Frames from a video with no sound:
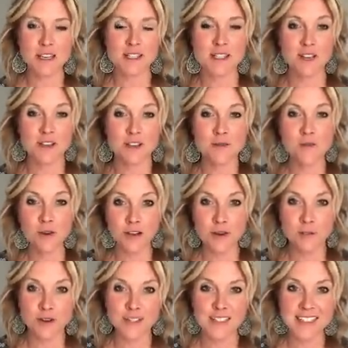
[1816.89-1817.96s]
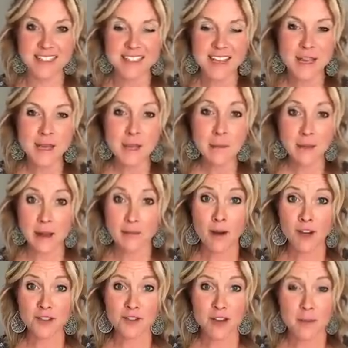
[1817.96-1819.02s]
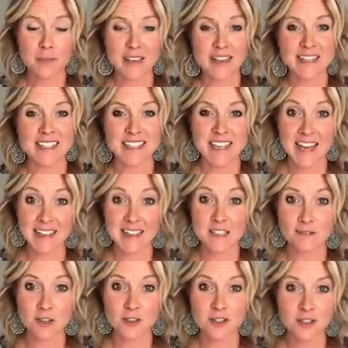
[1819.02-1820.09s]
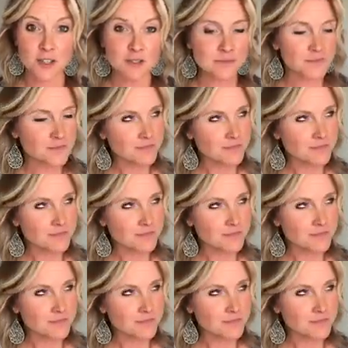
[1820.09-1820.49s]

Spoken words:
It's called New Morning Mercies by Paul Tripp, and it's a daily devotional